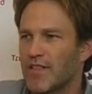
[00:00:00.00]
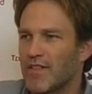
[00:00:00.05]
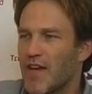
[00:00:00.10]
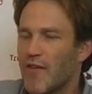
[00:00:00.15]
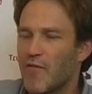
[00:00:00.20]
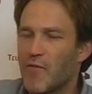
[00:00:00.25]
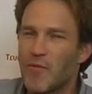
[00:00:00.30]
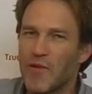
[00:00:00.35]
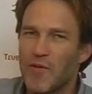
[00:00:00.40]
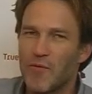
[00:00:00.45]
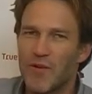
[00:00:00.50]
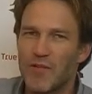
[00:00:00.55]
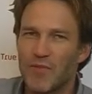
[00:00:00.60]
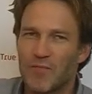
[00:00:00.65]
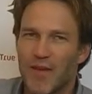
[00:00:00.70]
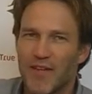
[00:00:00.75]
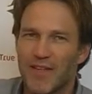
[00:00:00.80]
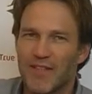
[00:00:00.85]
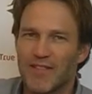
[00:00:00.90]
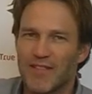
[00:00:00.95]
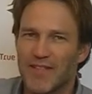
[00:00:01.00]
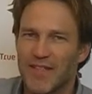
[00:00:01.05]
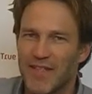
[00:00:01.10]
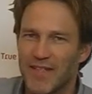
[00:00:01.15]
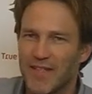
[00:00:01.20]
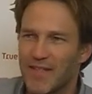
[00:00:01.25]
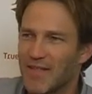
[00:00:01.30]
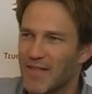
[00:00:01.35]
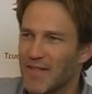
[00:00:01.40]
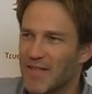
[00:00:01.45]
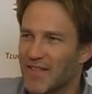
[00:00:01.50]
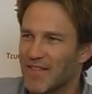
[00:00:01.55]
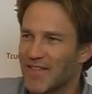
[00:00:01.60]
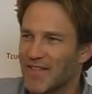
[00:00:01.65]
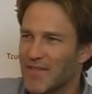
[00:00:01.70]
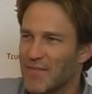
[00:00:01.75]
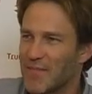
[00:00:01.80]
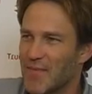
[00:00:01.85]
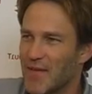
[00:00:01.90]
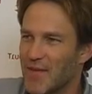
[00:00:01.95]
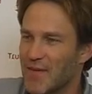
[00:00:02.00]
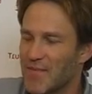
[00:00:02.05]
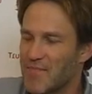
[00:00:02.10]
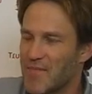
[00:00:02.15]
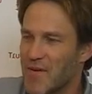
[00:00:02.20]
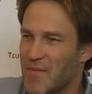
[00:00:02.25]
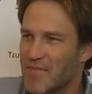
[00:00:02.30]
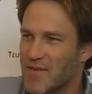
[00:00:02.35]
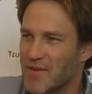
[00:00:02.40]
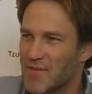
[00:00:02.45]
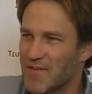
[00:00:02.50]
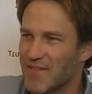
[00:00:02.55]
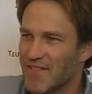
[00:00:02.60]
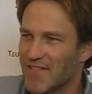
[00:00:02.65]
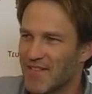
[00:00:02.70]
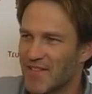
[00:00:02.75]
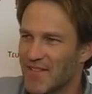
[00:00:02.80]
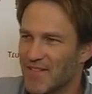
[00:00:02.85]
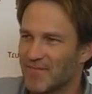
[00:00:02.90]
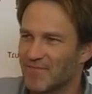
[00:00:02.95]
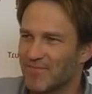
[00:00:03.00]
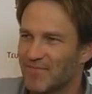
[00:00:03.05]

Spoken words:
Everybody always picks the big popular ones, yeah.